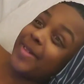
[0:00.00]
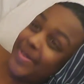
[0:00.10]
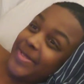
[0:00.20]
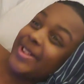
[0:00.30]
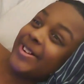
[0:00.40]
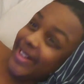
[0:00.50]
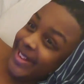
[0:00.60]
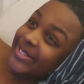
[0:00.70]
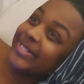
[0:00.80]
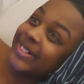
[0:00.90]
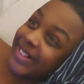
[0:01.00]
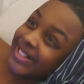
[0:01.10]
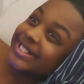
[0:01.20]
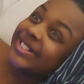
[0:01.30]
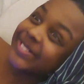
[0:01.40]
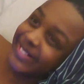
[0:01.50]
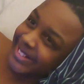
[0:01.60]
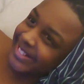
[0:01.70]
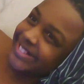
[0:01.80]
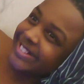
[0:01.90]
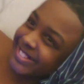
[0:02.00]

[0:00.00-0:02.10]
play video games for the rest of the week.